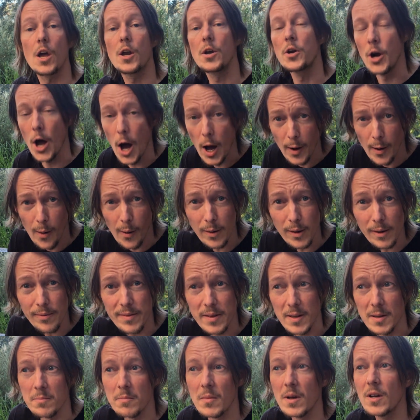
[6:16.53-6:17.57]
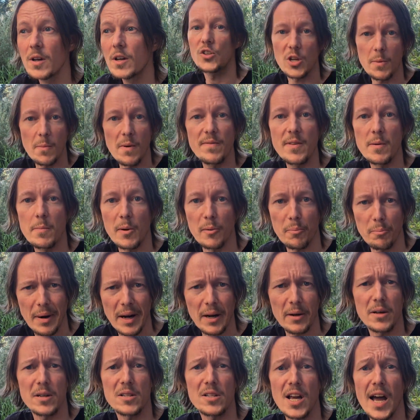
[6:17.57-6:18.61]
Not all of them. Some of them are
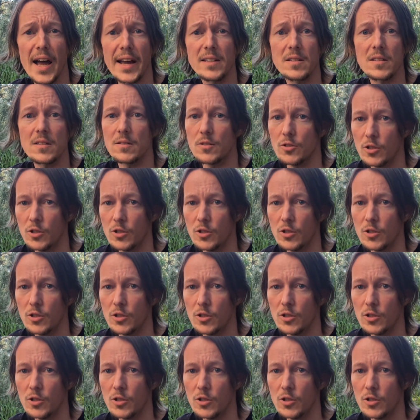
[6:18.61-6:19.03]
parasites.